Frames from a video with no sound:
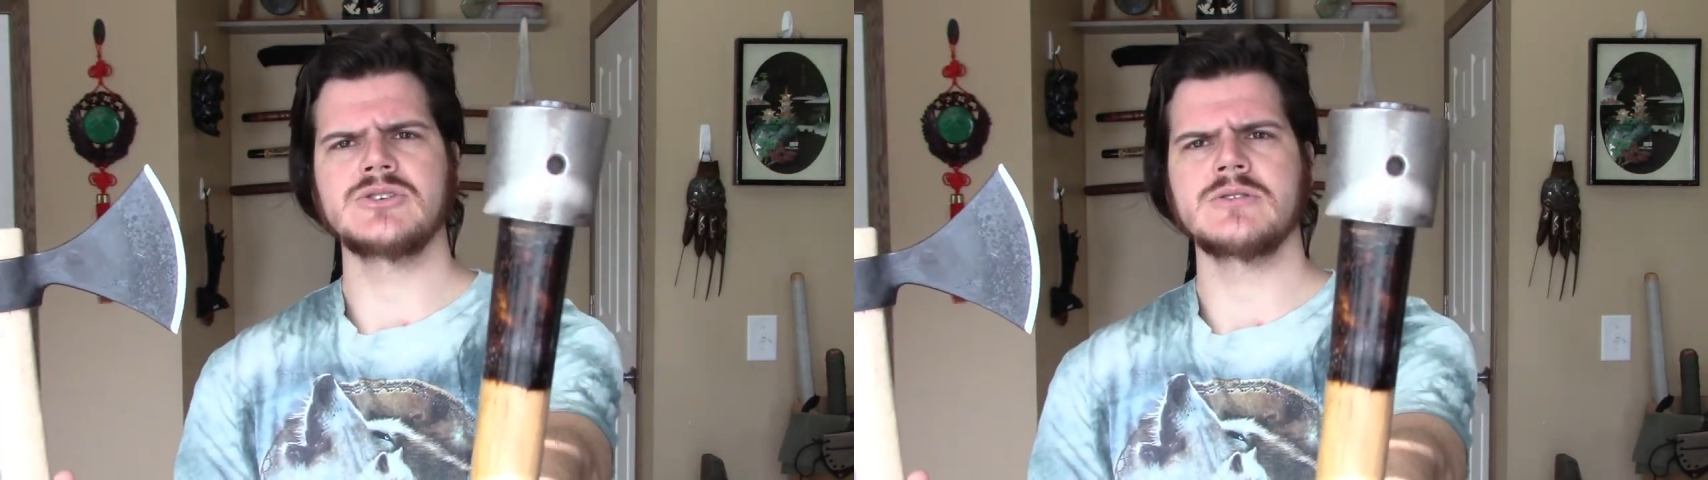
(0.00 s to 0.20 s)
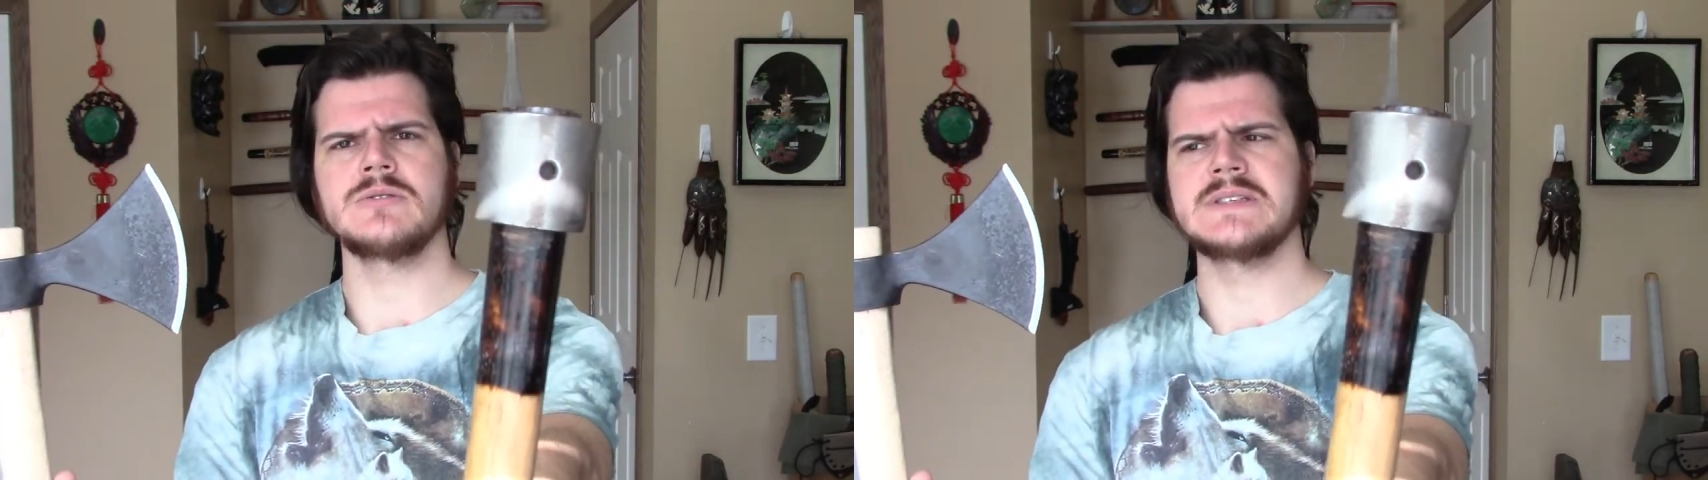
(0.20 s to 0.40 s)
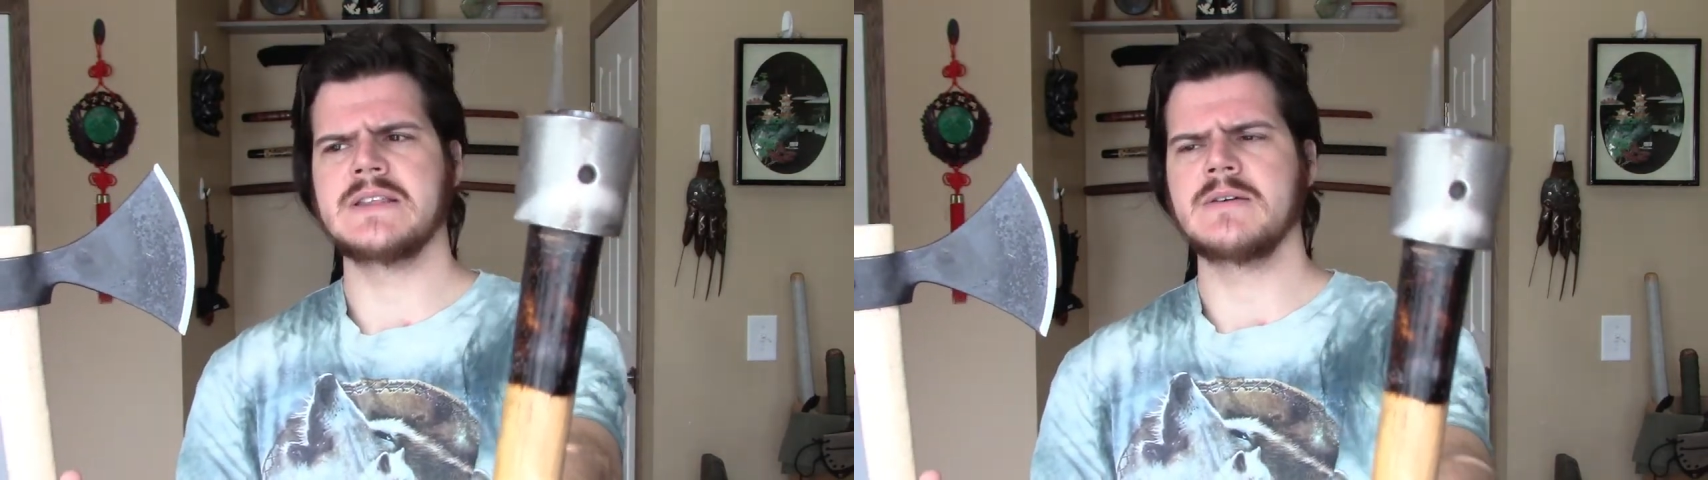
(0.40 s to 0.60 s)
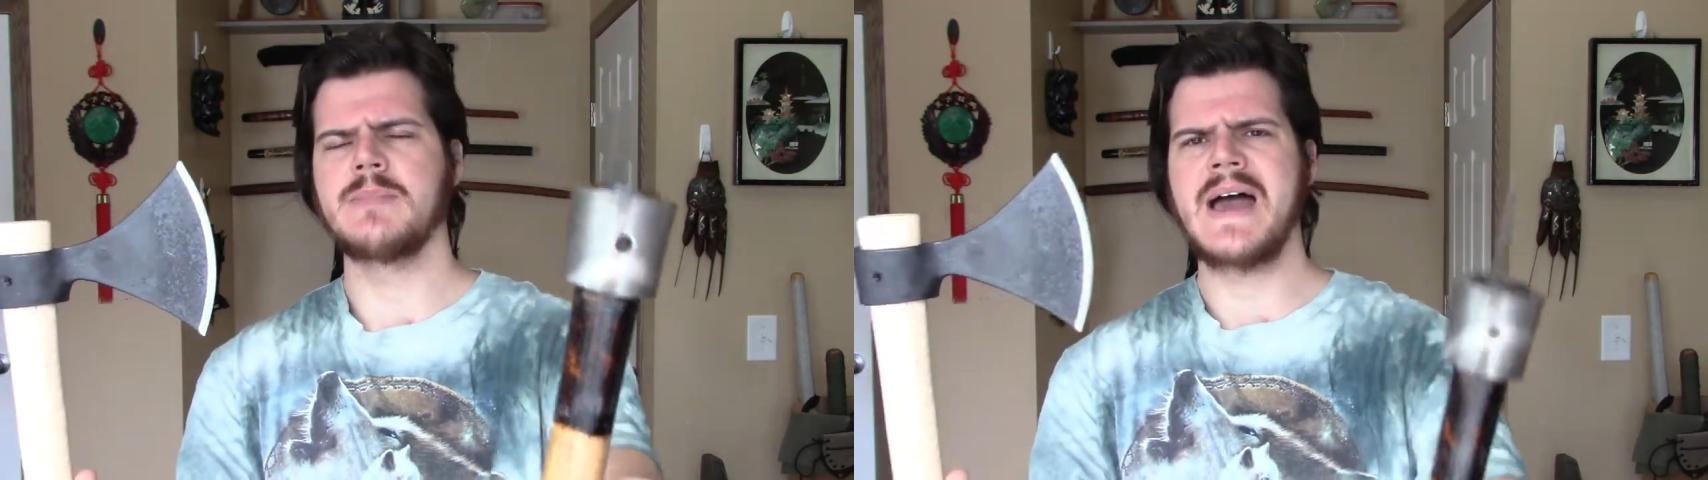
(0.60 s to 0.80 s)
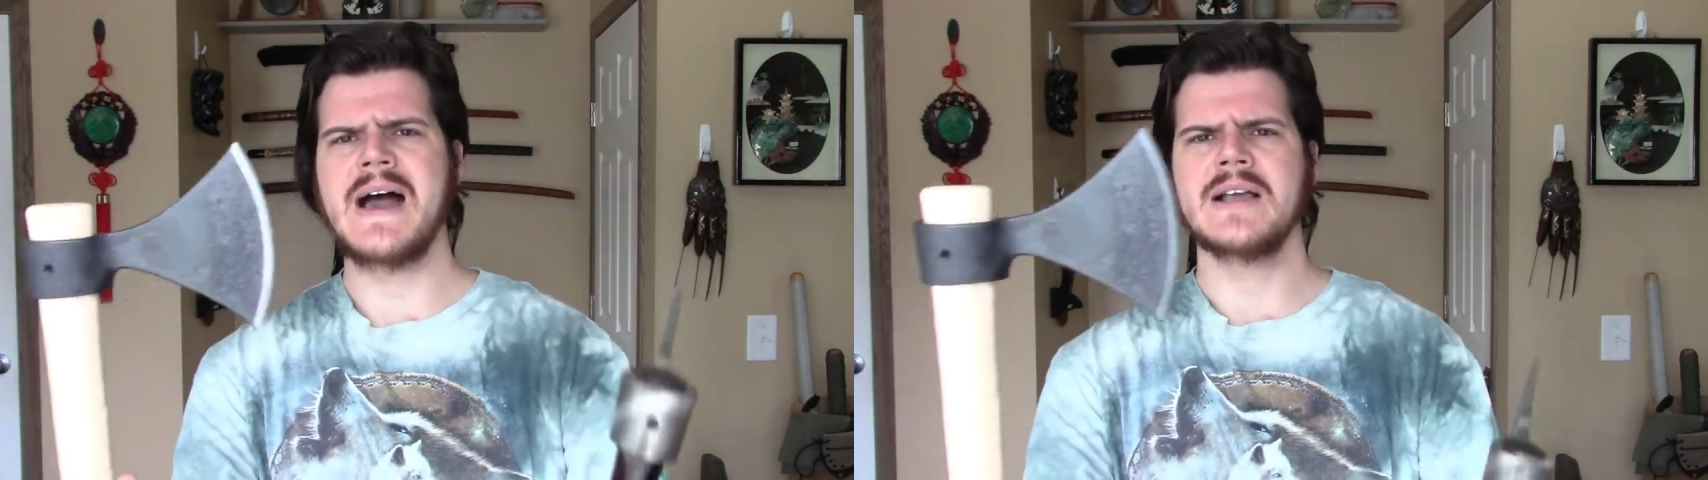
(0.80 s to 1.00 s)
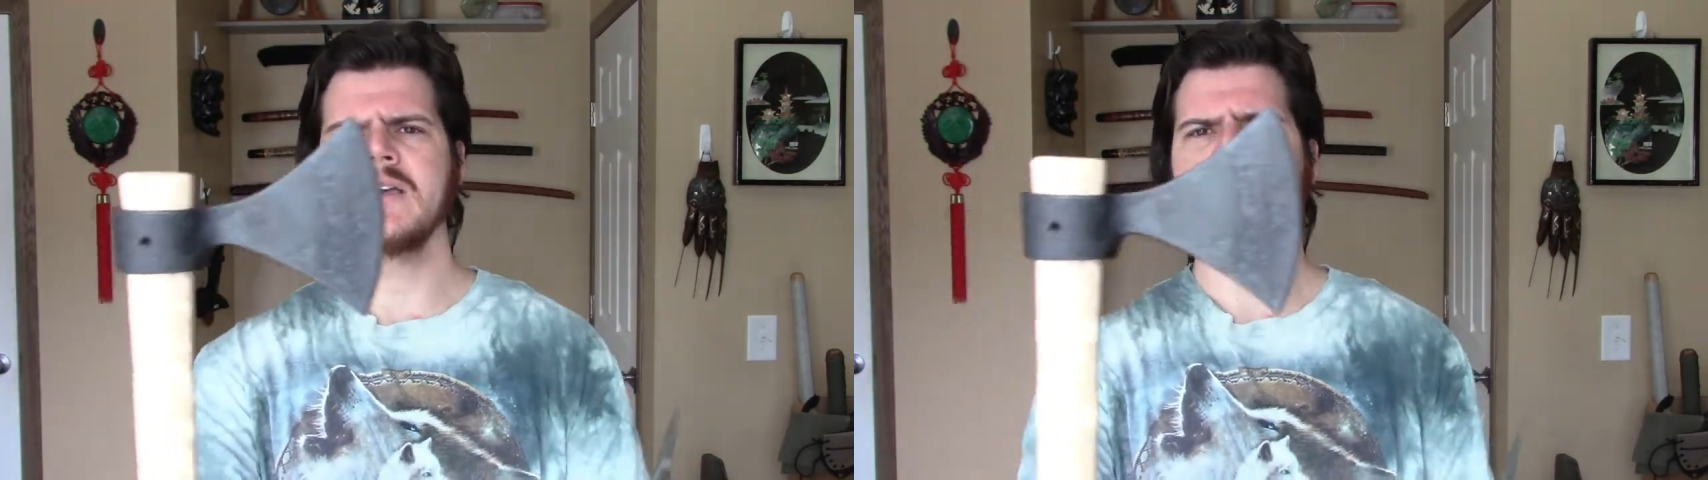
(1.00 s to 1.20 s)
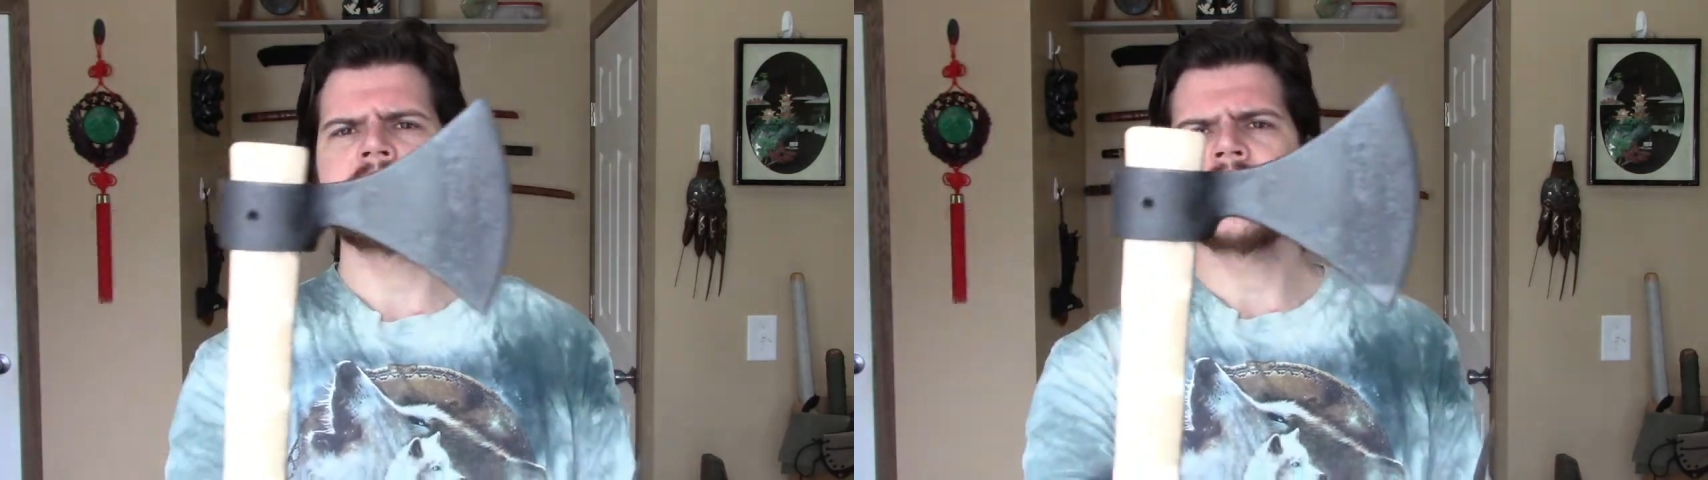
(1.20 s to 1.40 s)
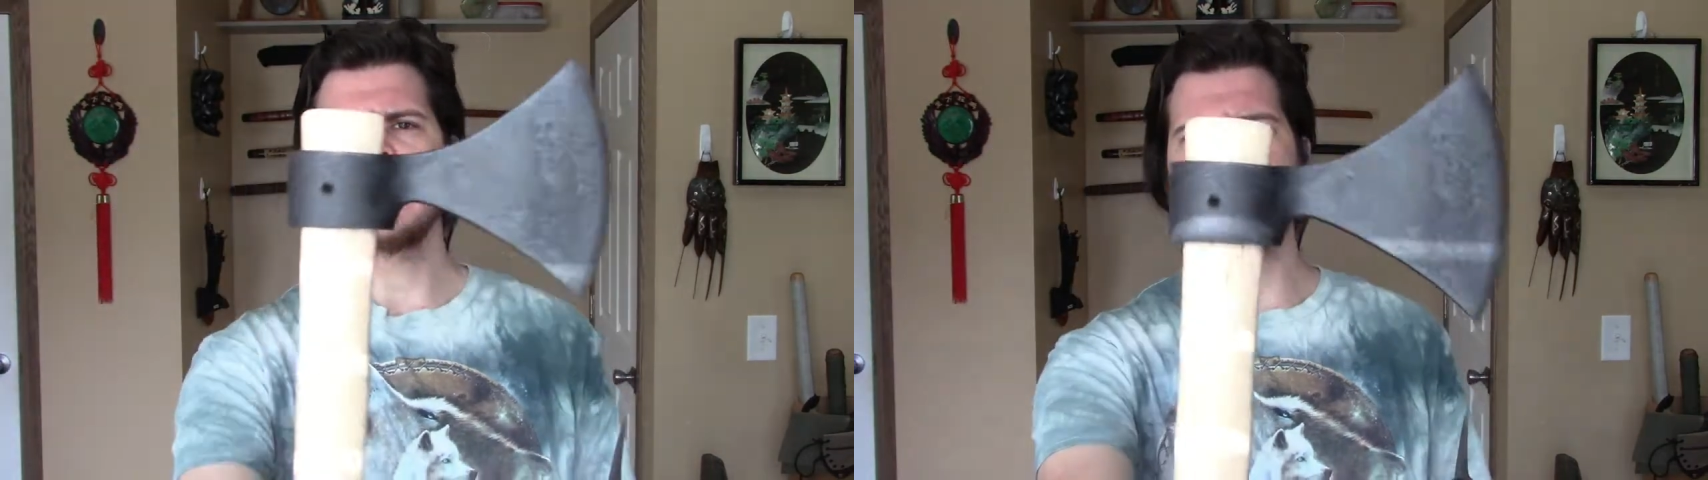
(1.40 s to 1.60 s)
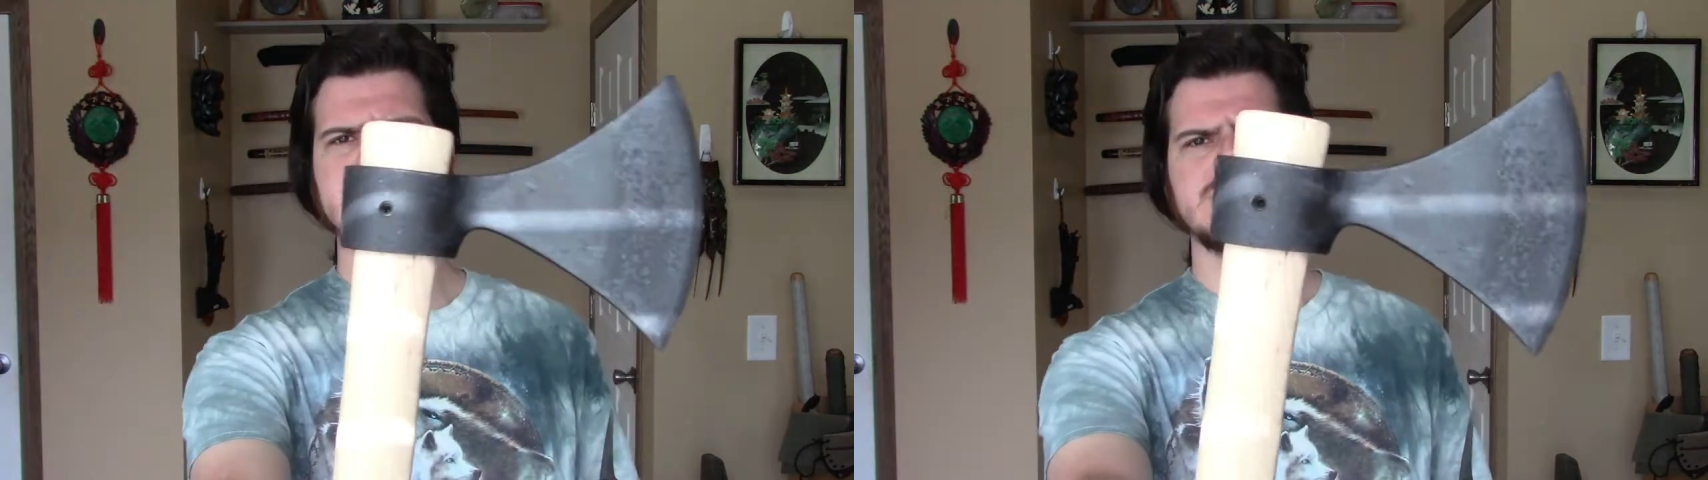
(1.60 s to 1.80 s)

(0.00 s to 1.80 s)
screw is on the back, as